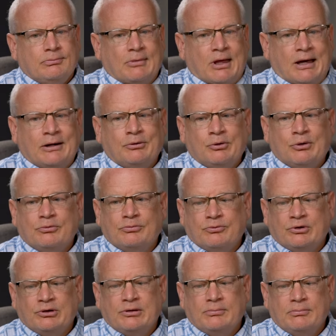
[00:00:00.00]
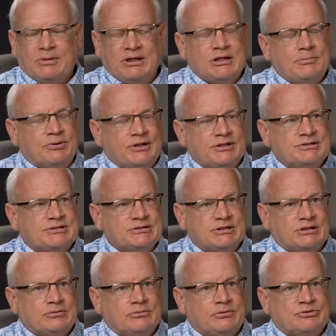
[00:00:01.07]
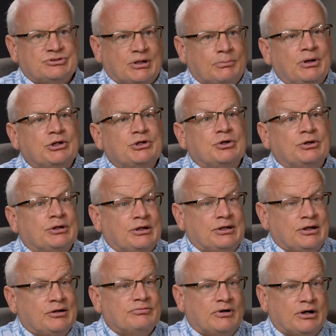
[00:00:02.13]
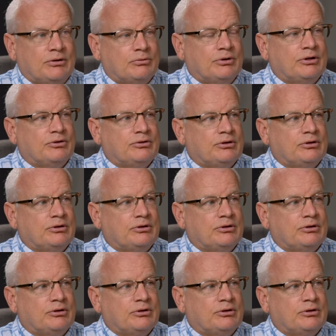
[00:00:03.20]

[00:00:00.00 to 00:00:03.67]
I don't know, really many places that somebody couldn't identify with.